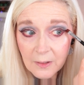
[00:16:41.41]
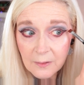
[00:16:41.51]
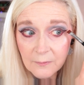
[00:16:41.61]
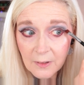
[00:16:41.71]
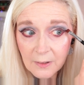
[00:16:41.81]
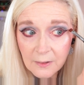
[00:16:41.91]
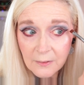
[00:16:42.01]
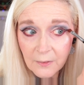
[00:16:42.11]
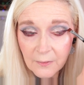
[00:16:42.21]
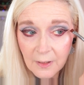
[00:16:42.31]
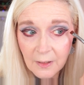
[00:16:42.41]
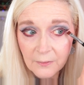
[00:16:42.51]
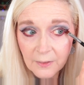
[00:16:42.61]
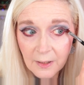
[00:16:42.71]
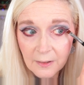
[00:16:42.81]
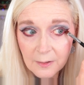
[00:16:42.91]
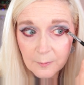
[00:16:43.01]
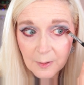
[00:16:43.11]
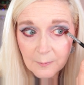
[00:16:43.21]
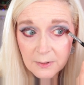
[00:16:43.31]
and I've kind of knocked that on the head at the
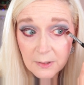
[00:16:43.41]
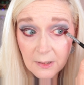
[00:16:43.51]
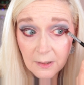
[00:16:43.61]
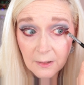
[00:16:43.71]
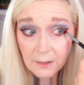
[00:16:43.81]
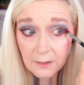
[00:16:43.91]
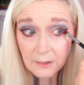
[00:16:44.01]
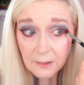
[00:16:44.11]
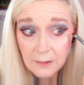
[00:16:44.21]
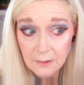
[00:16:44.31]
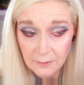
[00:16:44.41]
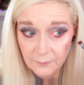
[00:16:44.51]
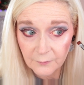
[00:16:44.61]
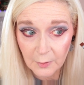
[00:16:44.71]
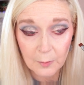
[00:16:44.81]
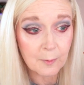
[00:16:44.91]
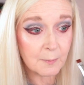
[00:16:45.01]
moment so that I can film.